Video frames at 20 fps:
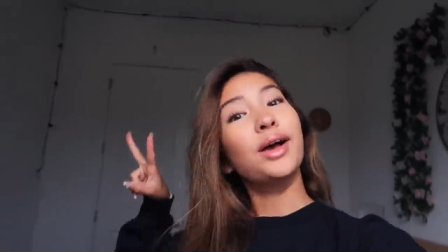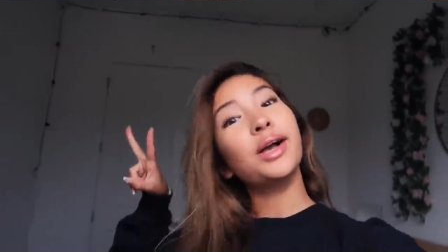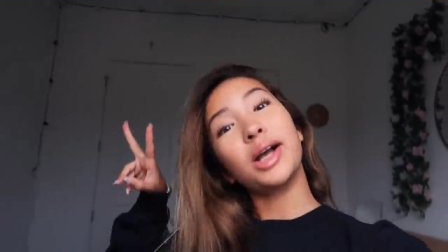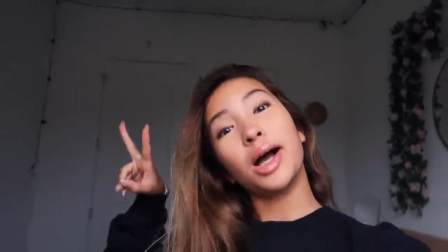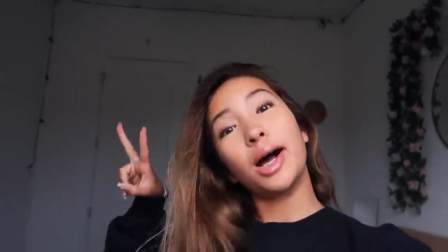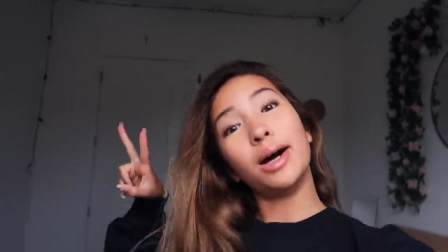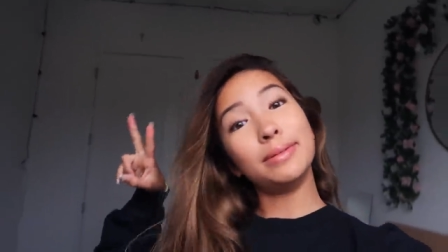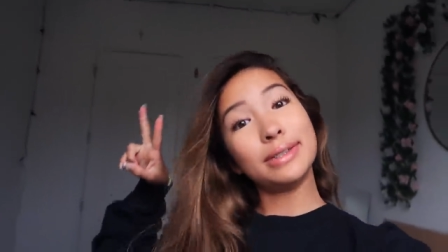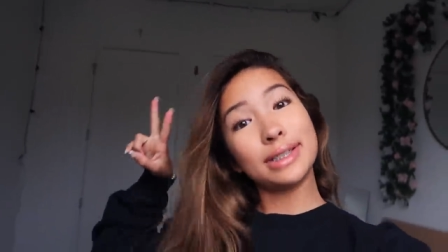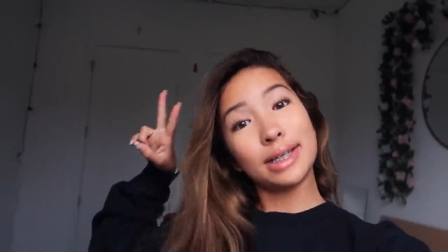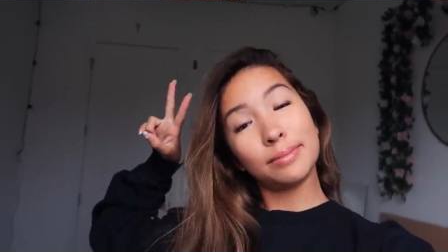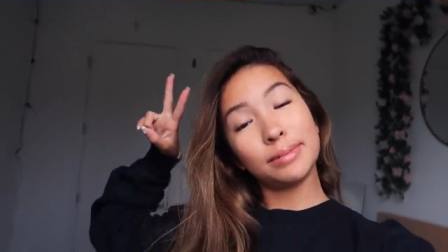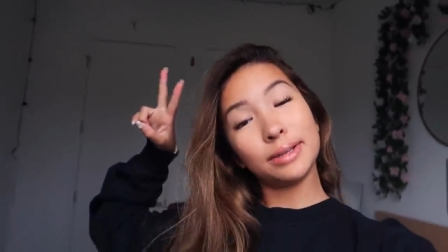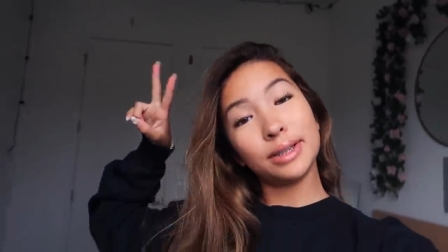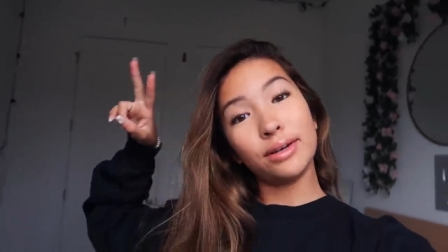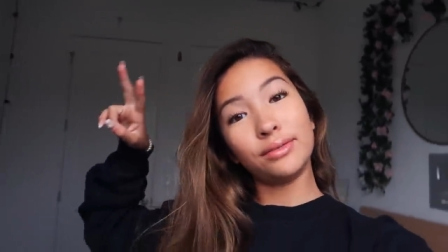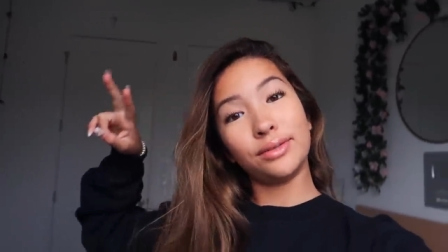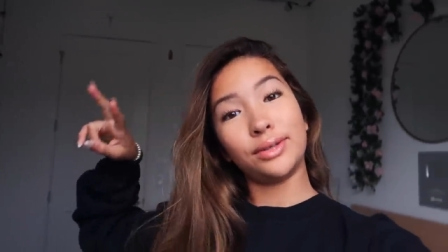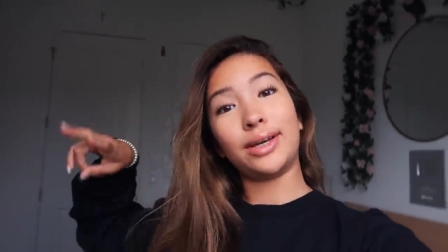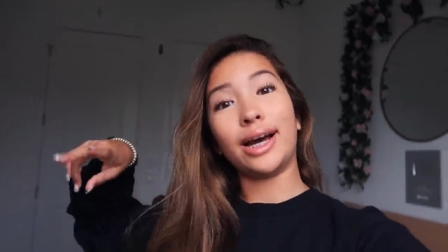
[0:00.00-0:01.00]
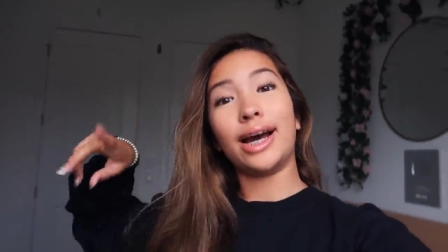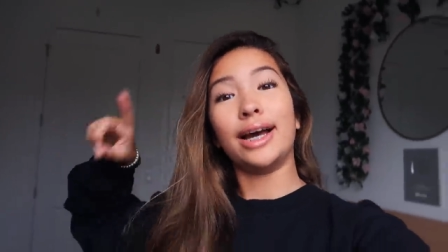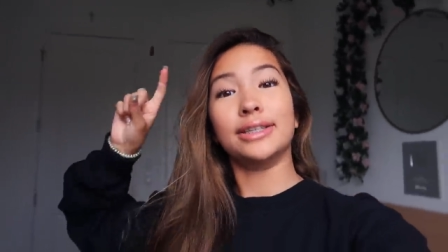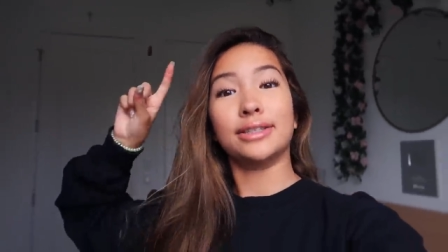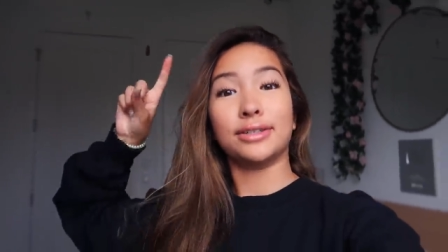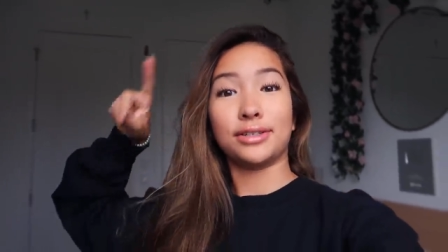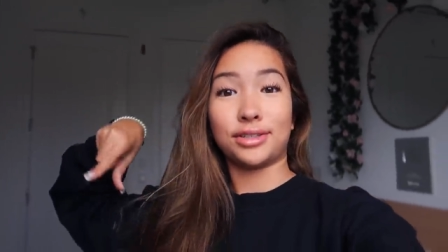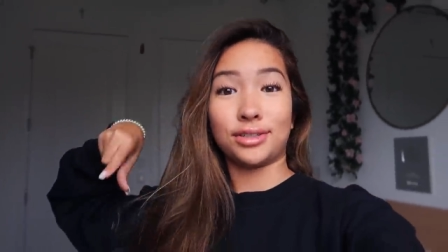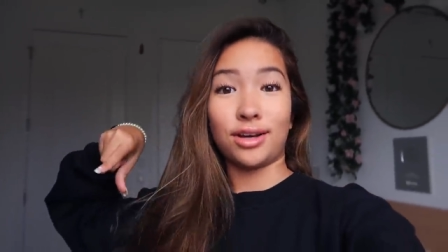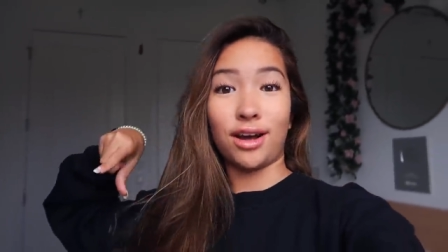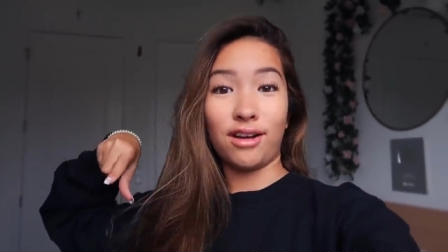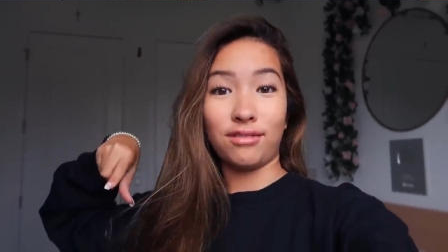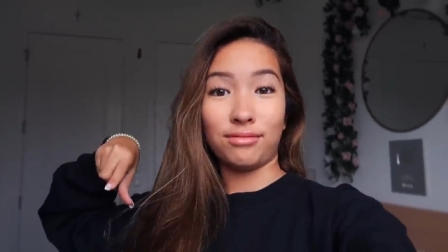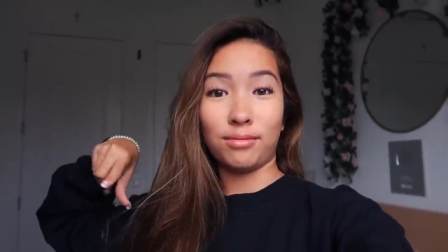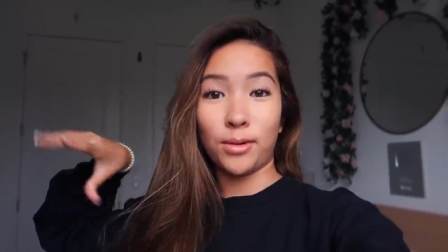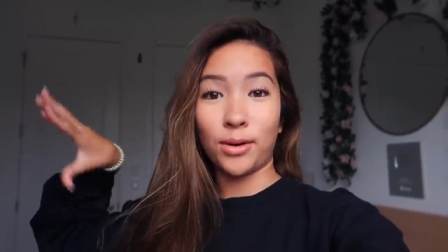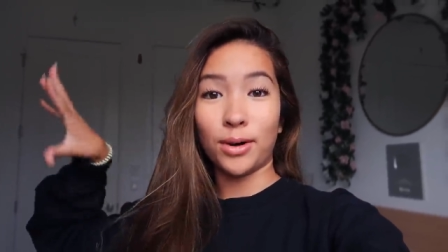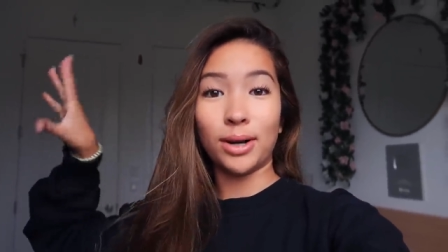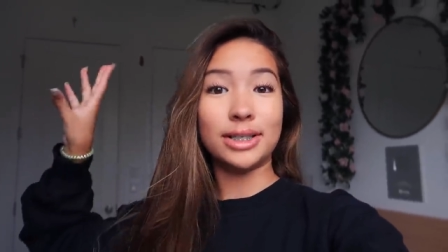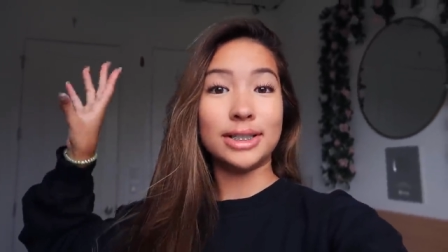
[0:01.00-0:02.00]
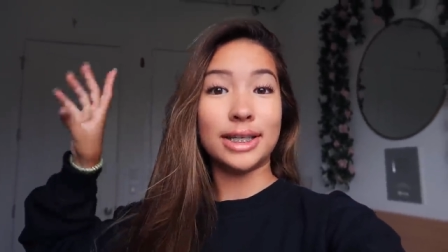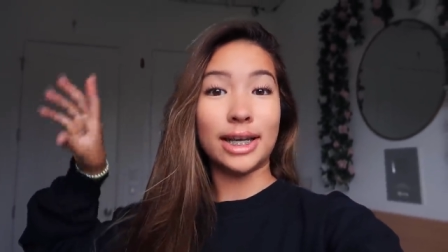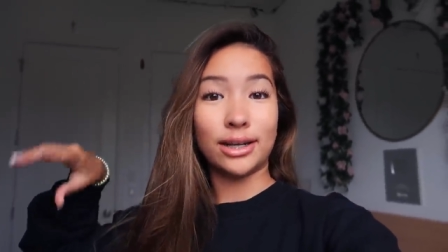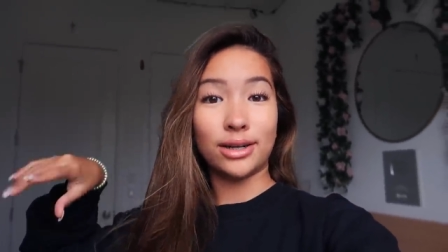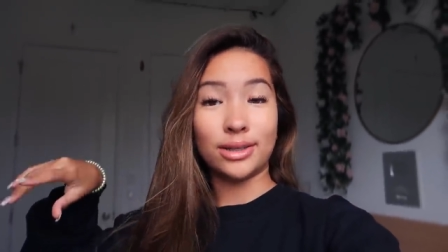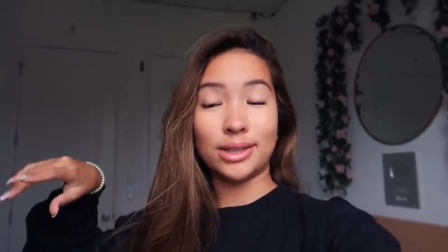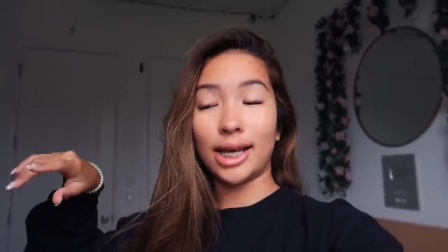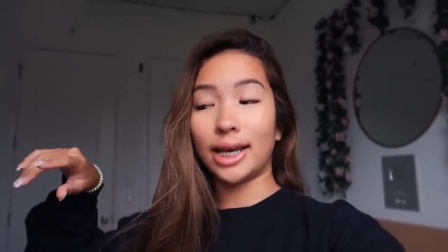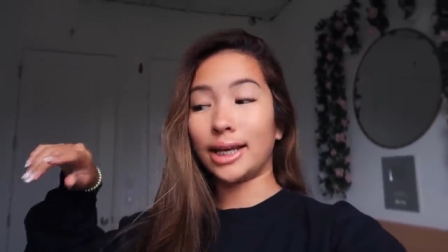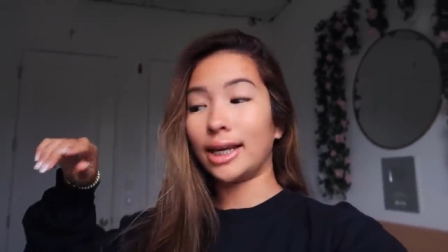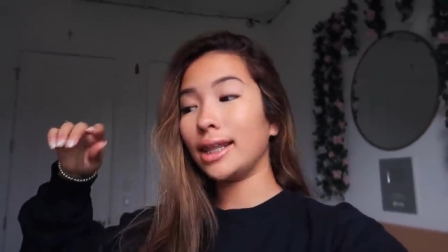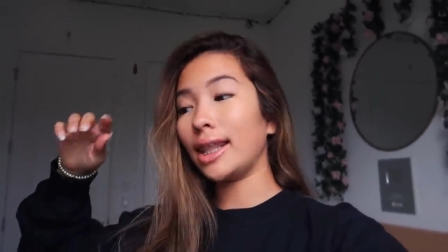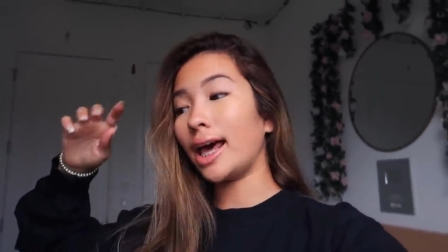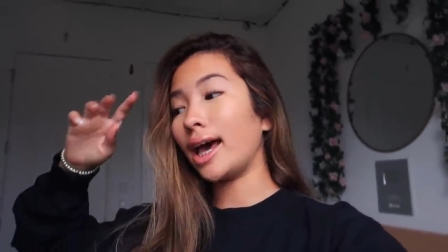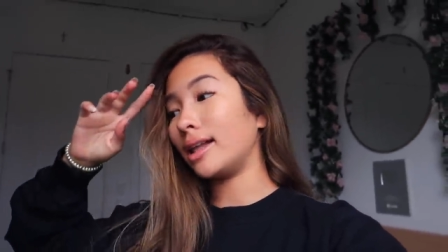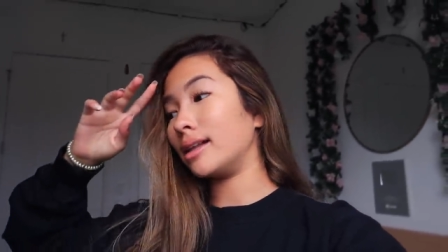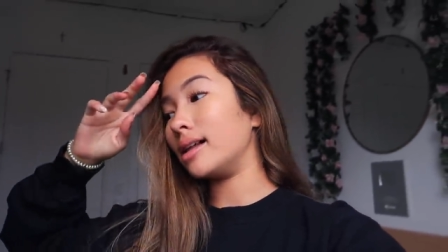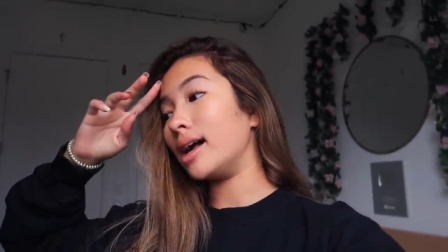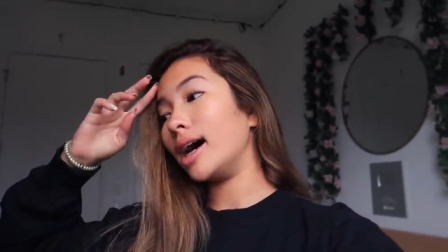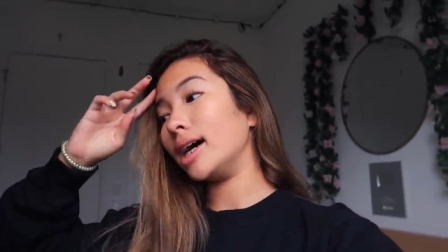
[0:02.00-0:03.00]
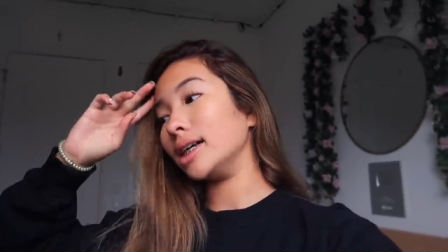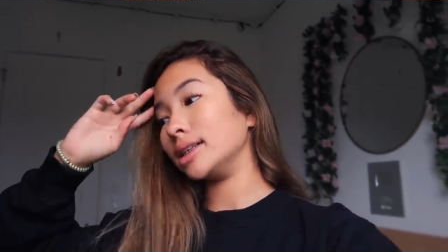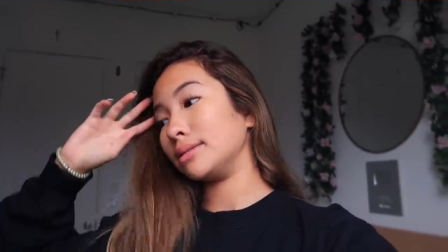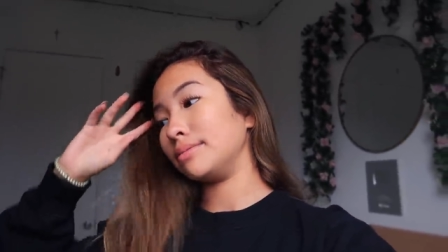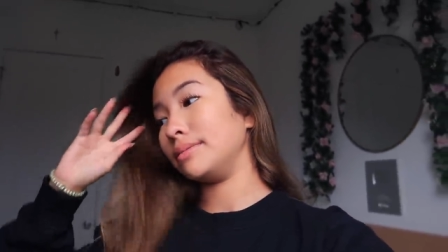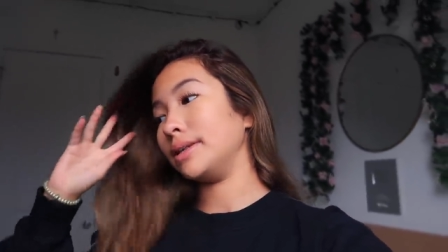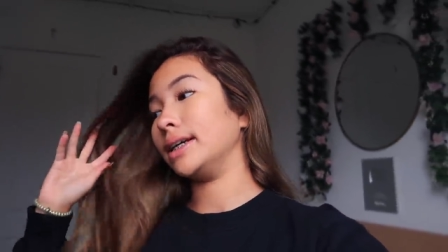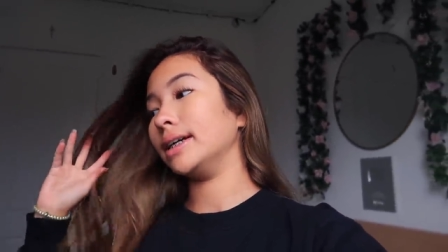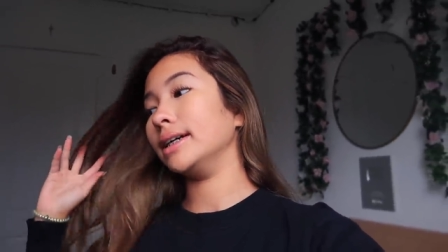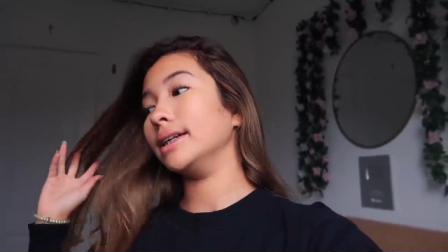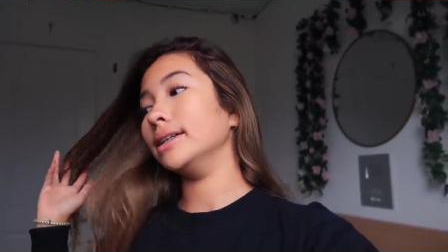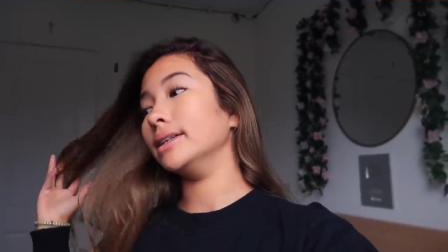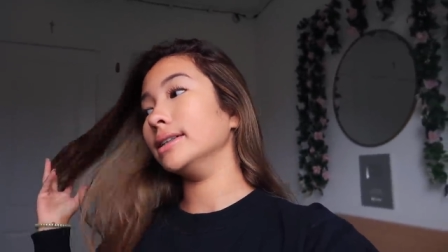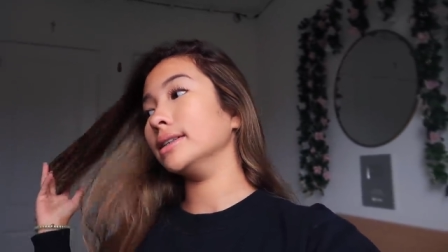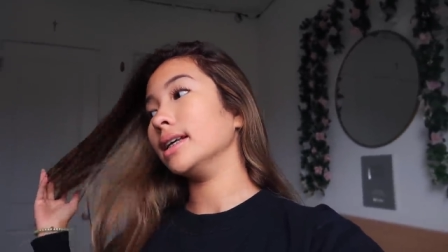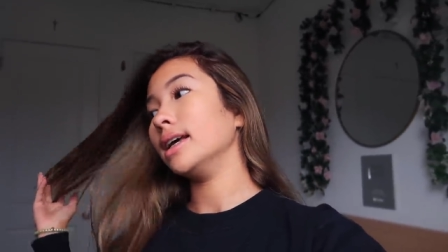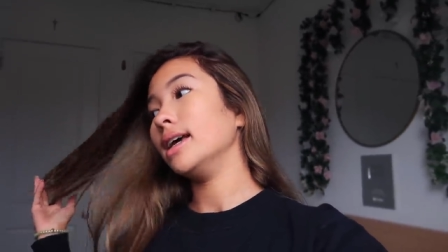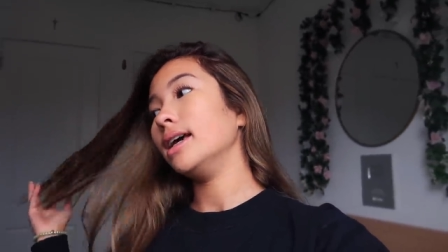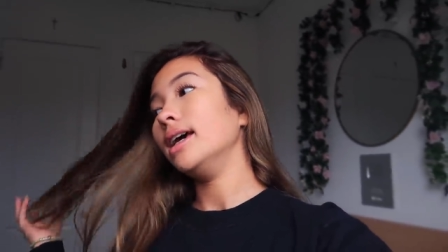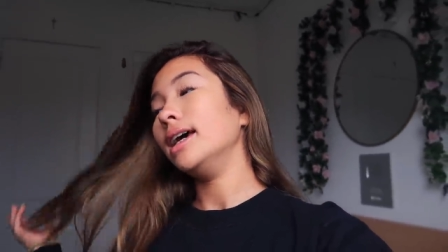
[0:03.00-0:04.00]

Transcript: Comment down below if you guys are sophomores and are taking that class, because